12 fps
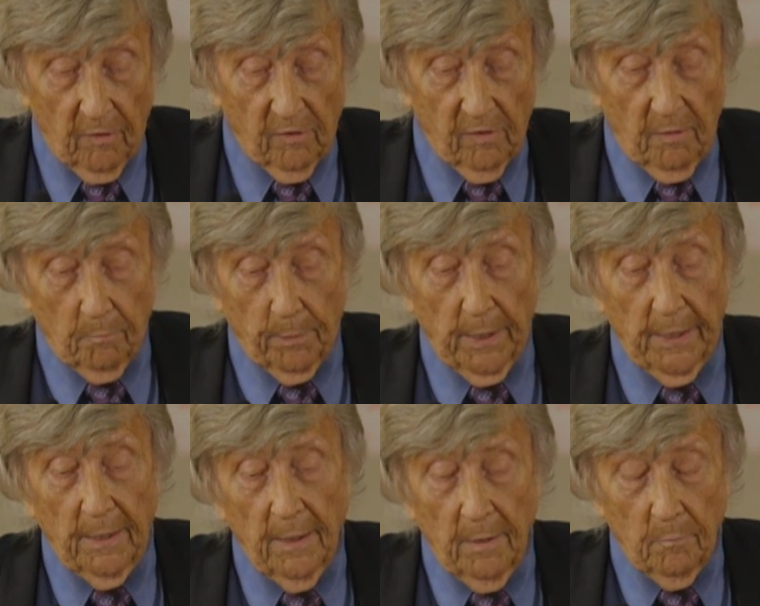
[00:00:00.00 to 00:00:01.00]
is
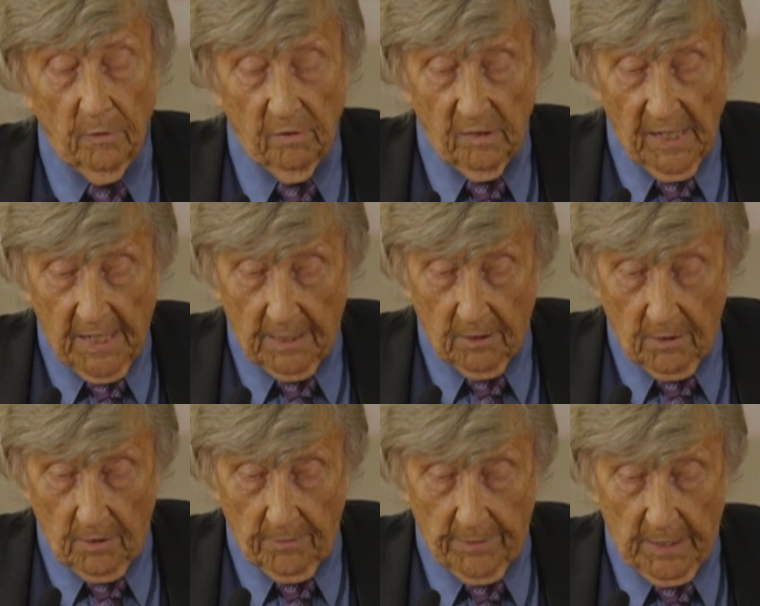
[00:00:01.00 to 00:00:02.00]
simply mistaken
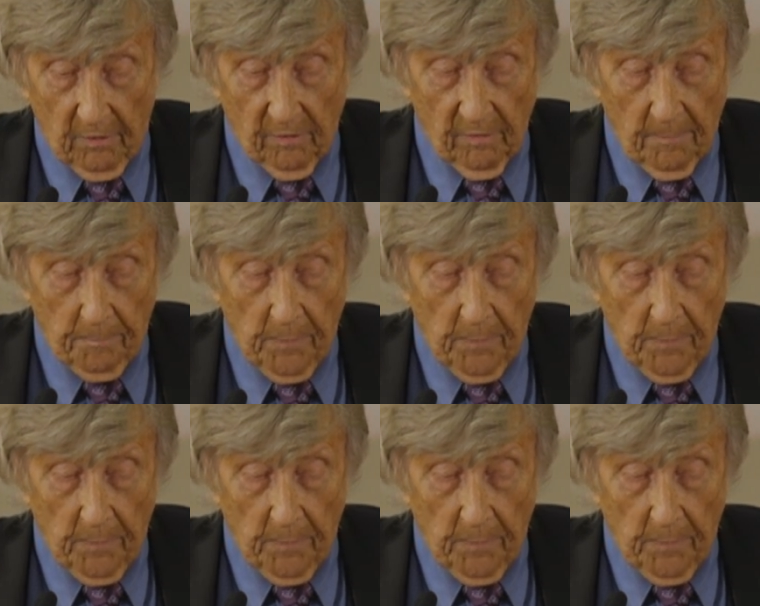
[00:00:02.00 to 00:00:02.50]
on this.